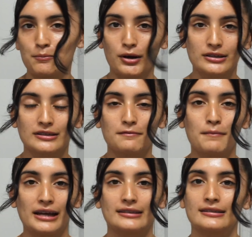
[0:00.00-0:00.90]
positive
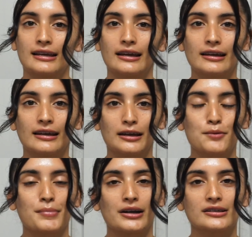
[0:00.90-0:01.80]
mindset in
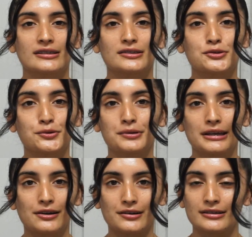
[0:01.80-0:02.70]
comparison to
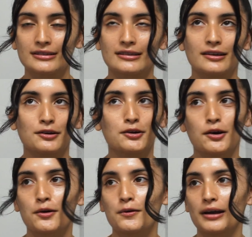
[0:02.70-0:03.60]
years
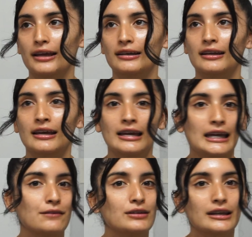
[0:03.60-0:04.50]
ago and
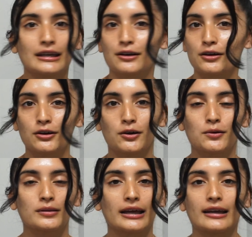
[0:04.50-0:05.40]
even a year ago.
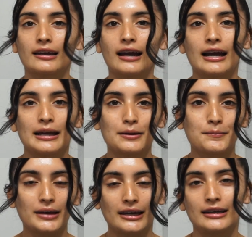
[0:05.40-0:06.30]
Like I am
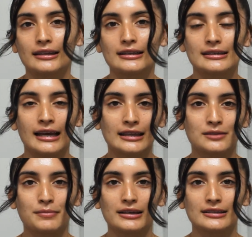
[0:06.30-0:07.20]
in this
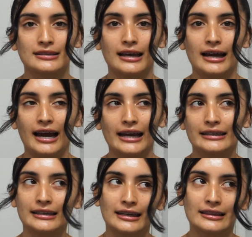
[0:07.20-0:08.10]
headspace that I
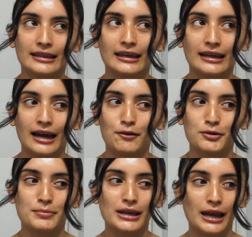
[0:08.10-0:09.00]
didn't think I would
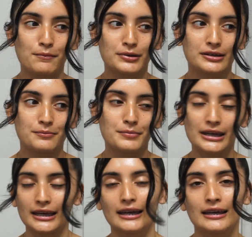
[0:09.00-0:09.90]
be able to
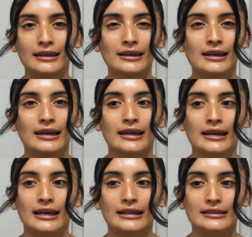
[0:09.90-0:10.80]
be
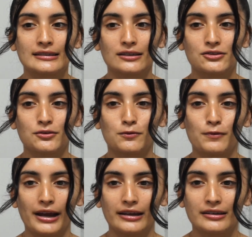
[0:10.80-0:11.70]
in such a
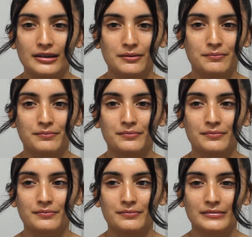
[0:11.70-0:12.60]
random
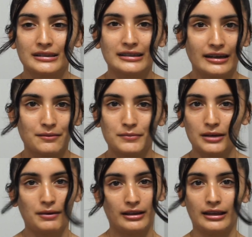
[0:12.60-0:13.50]
time in
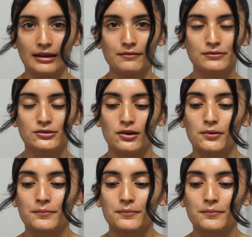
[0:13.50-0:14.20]
my life. So